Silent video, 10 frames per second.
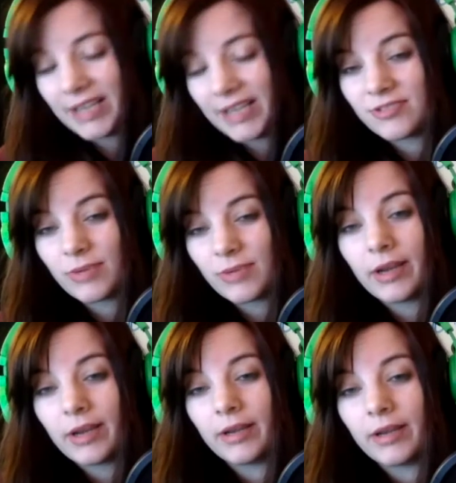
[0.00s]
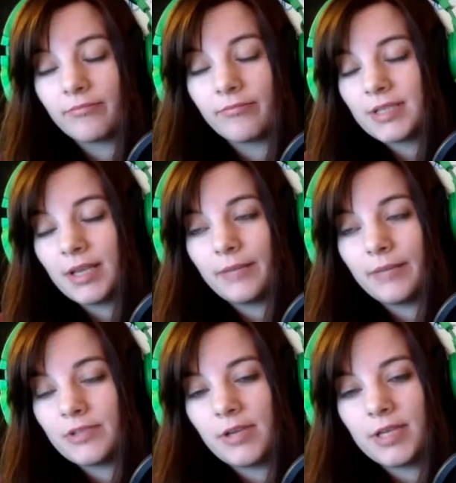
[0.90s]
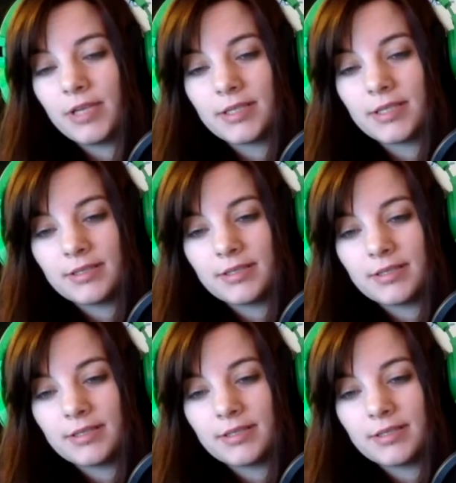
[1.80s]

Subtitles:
of swearing. She's like, screw this, it's not